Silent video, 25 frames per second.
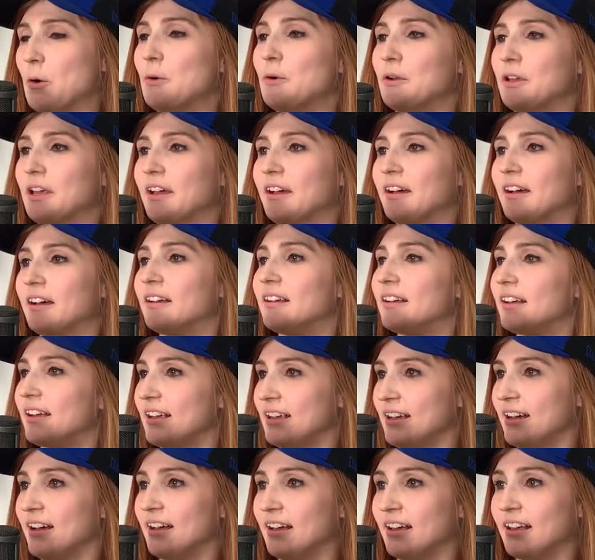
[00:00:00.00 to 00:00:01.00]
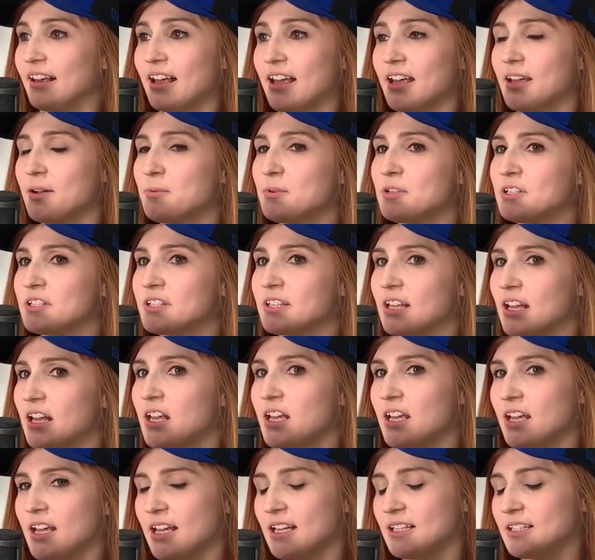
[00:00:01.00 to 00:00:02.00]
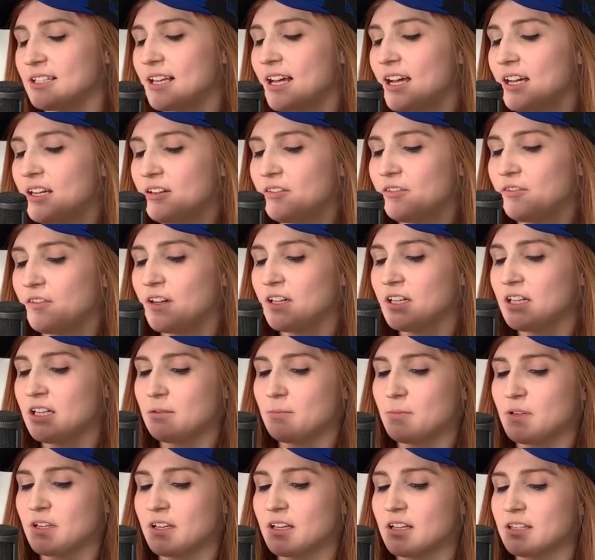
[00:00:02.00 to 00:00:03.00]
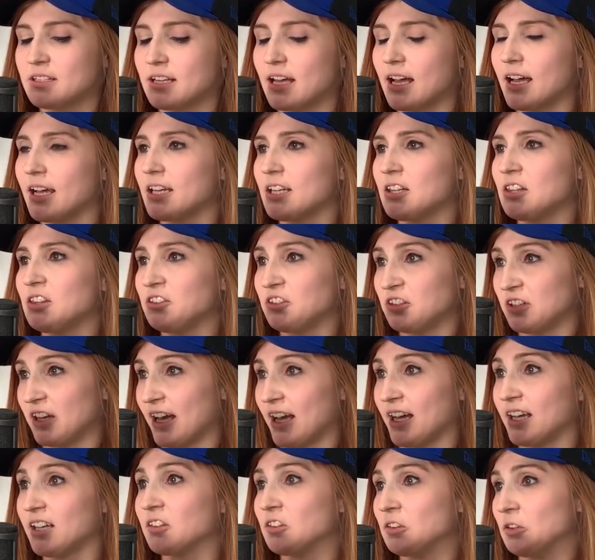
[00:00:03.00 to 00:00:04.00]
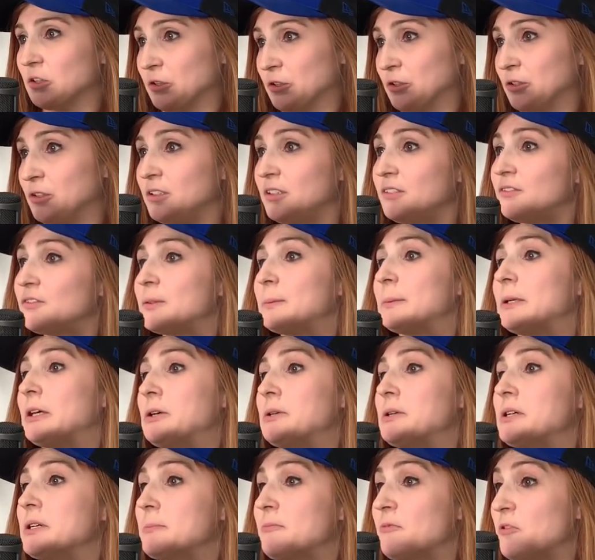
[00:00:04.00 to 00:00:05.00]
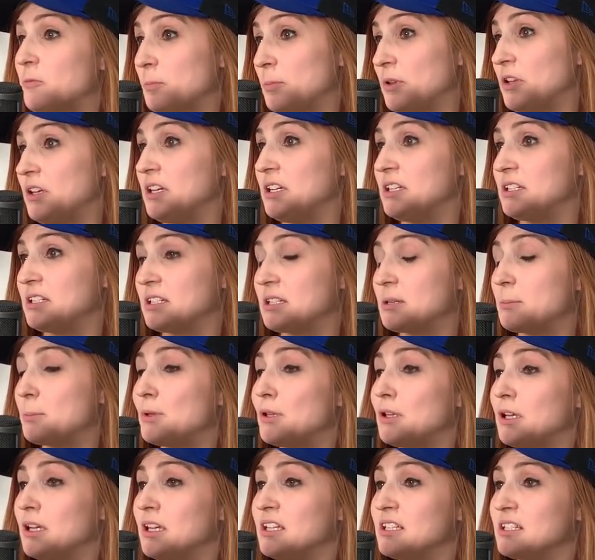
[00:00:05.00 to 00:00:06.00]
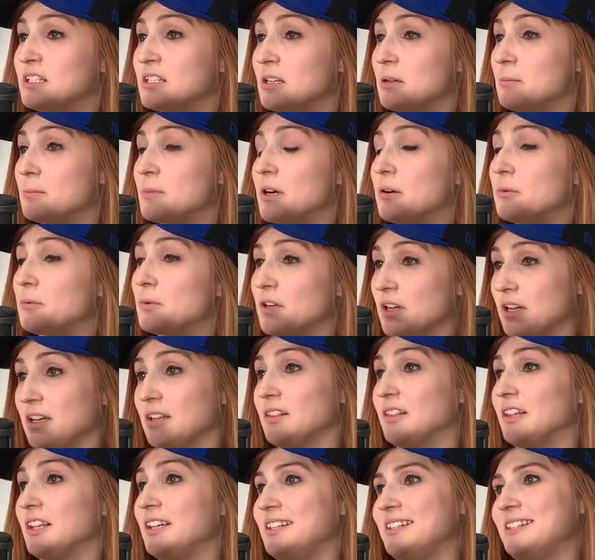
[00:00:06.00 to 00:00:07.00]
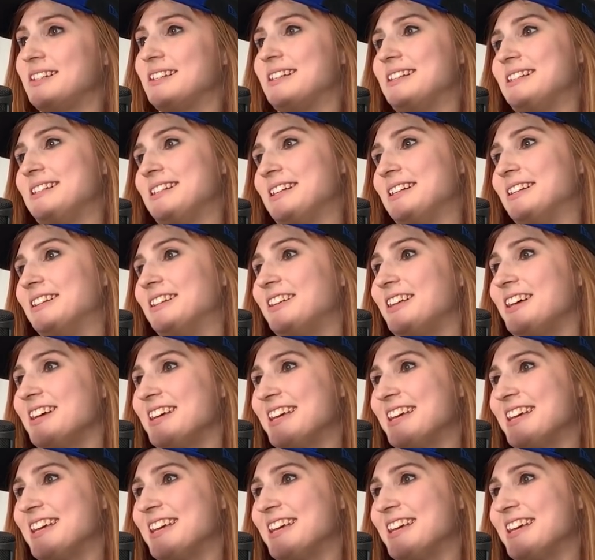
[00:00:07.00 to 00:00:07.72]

Oh yeah, yeah. It was. It's kind of funny because I I had learned from going from place to place about what I liked and didn't